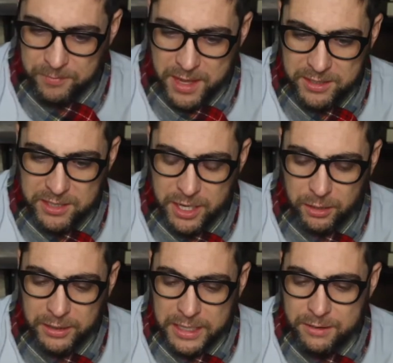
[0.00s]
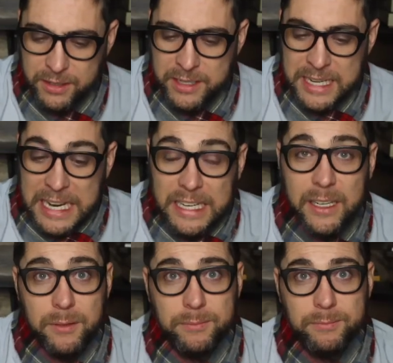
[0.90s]
necessarily even
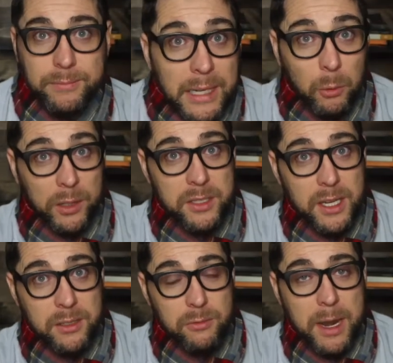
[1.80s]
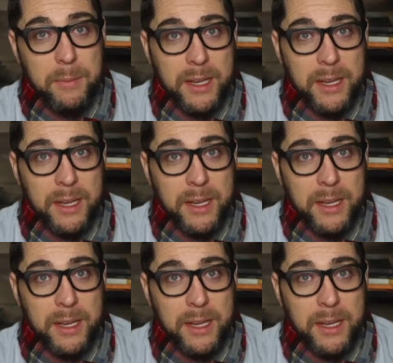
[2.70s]
needed in one sense, right?